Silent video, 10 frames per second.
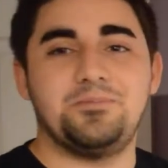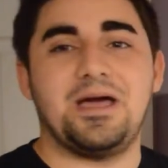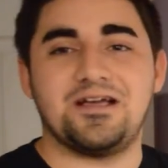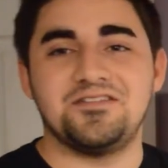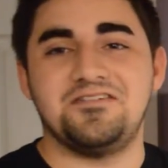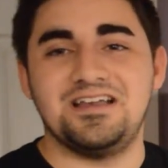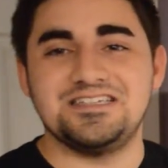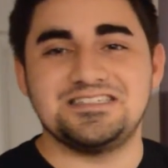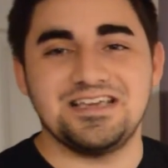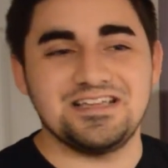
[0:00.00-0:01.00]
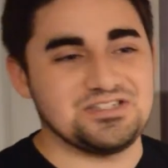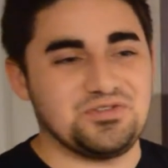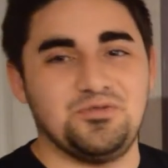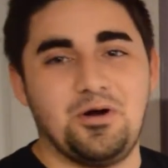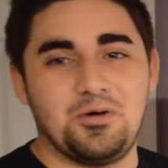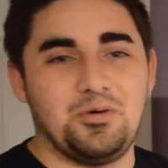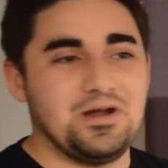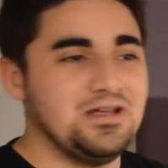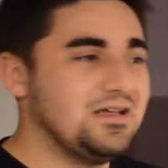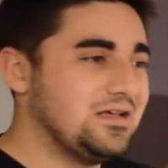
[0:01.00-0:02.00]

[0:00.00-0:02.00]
back on the Leddy stick. It's a 2-on-1.